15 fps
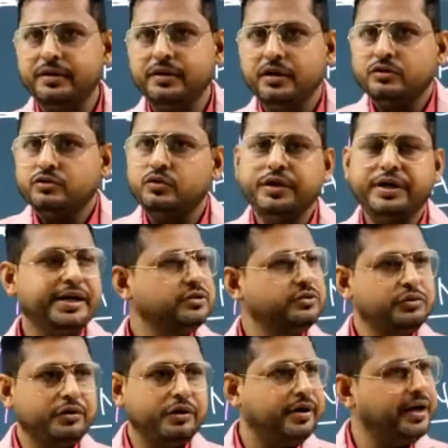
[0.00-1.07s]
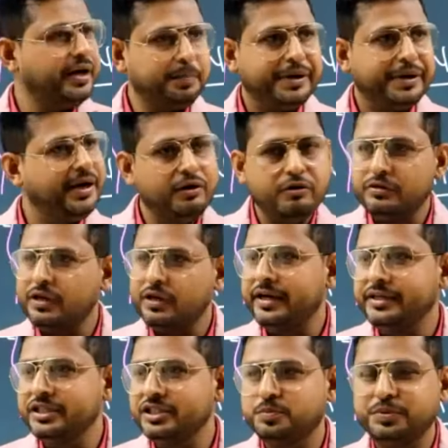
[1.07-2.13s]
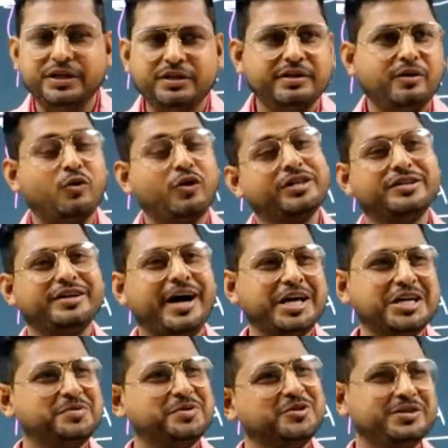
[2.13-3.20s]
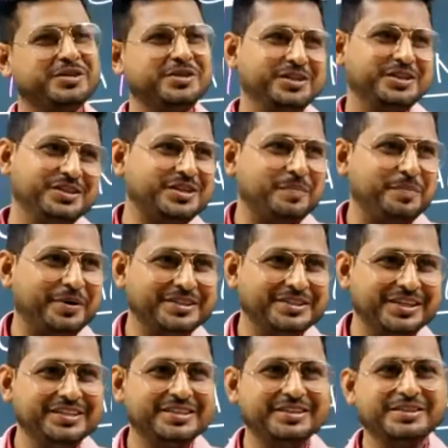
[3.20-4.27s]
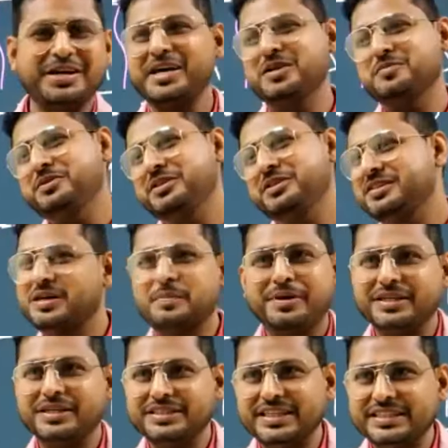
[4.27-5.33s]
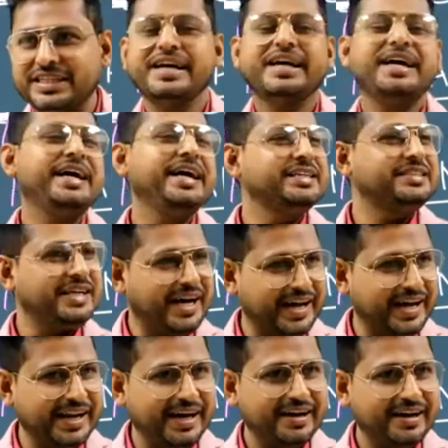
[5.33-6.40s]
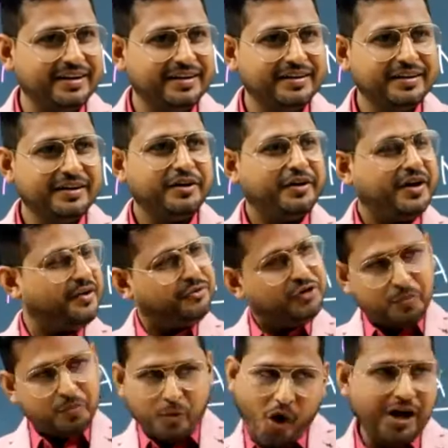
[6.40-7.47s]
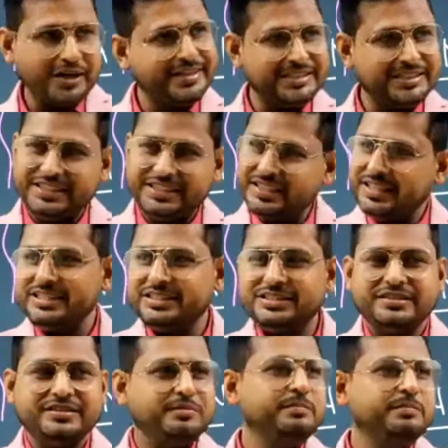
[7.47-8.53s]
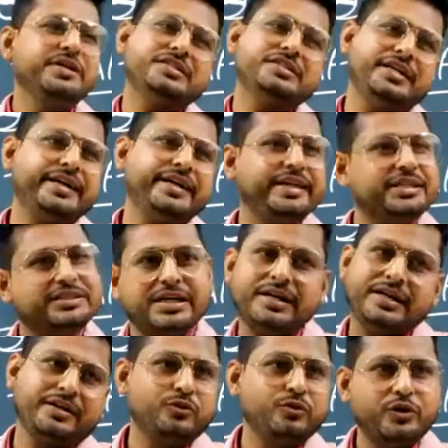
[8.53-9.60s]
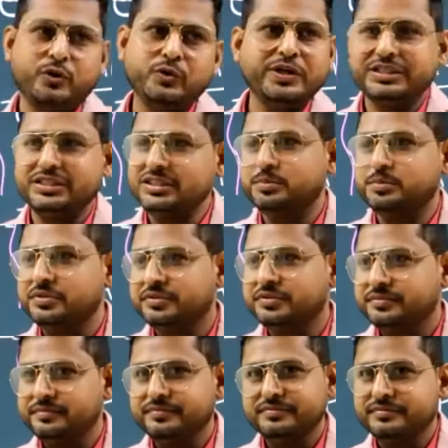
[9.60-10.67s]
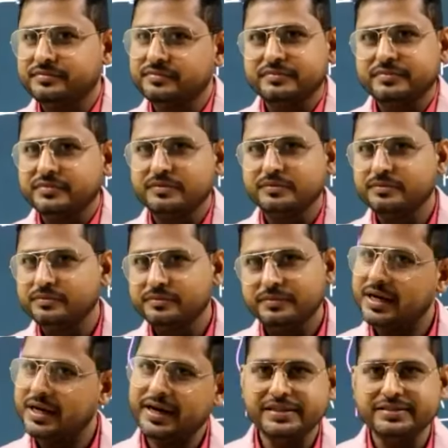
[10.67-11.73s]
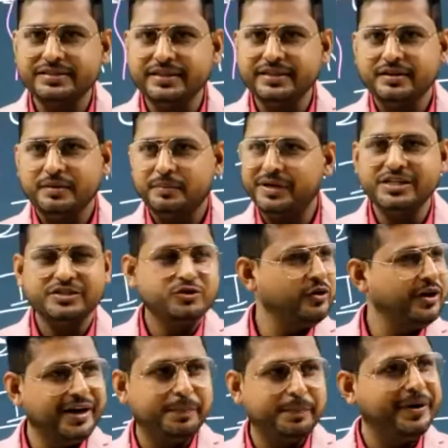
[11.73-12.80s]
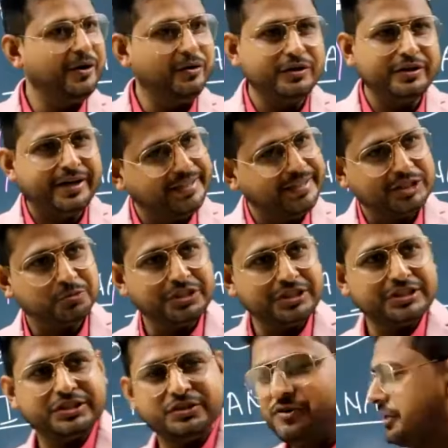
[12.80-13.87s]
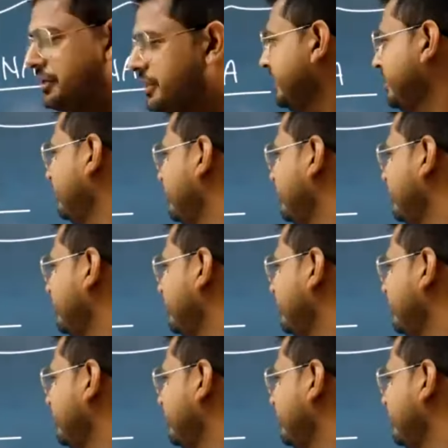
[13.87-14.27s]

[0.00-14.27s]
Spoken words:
So it is not dependent on the ISP. Because the ISP, this is a separate series. The IP, this is a separate series. It is AINA. If you bought this series, means it is under your ownership. Understand? But it is not dependent on the ISPs. Okay?